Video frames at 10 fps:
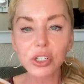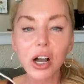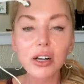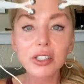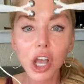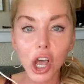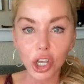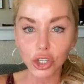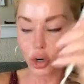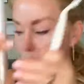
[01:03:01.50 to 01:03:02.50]
Botox,
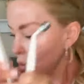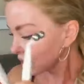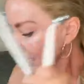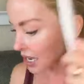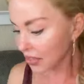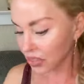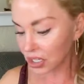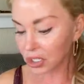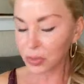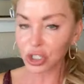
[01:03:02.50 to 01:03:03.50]
you'll want to
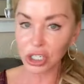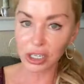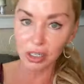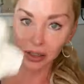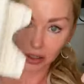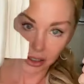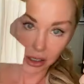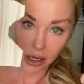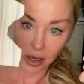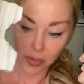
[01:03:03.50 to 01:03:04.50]
get this machine
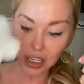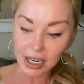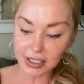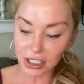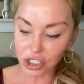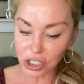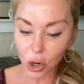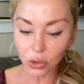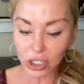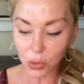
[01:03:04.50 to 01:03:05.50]
because it's
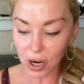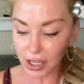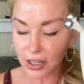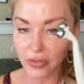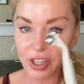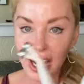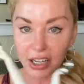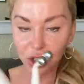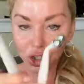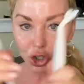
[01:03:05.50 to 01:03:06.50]
the only one that
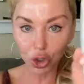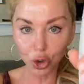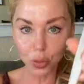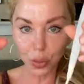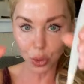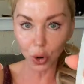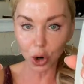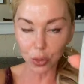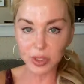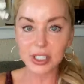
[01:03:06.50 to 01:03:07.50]
has a two
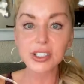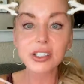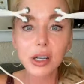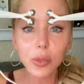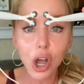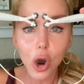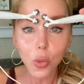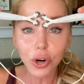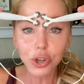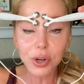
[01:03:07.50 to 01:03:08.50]
probe system
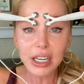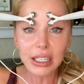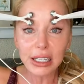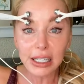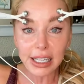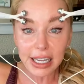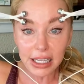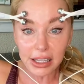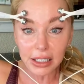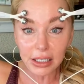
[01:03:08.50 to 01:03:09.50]
where you can
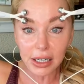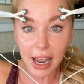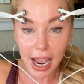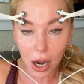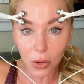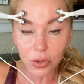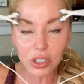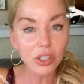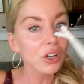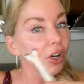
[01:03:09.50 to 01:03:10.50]
lengthen
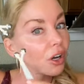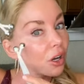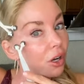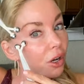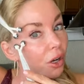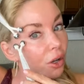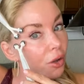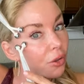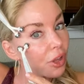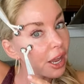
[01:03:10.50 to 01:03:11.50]
out
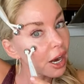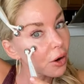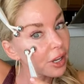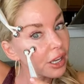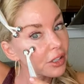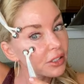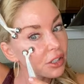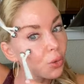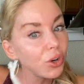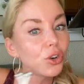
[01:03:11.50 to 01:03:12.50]
the
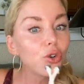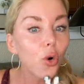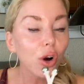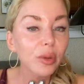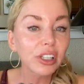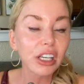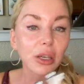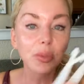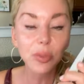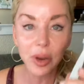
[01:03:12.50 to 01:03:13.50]
areas that would
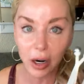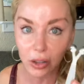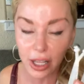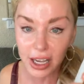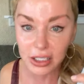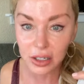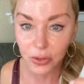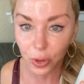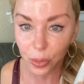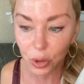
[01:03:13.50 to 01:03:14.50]
normally be paralyzed
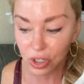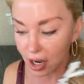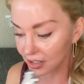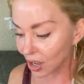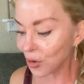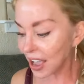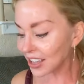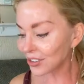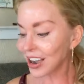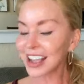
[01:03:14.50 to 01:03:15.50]
from Botox.
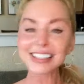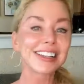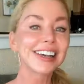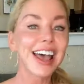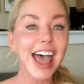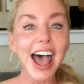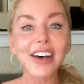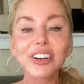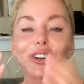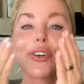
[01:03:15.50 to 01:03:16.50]
Okay, you guys,
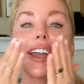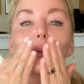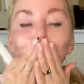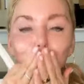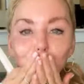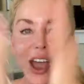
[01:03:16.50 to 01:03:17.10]
have a great